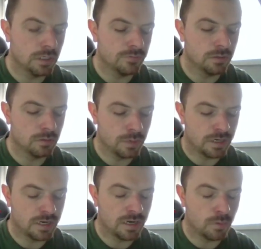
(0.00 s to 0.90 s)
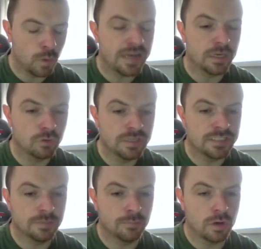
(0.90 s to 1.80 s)
when
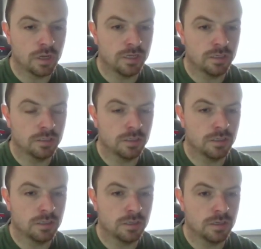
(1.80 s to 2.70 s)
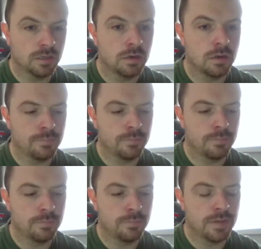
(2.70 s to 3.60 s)
increasing my
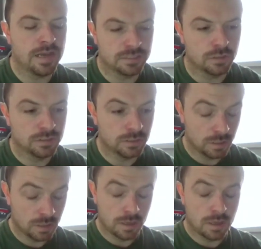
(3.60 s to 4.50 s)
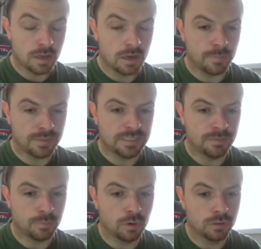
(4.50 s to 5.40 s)
exercise, it's
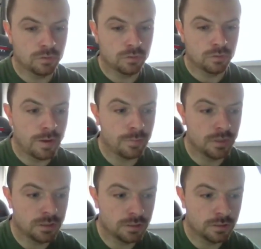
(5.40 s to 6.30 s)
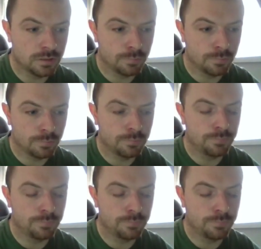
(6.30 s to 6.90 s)
important to remember that, you know,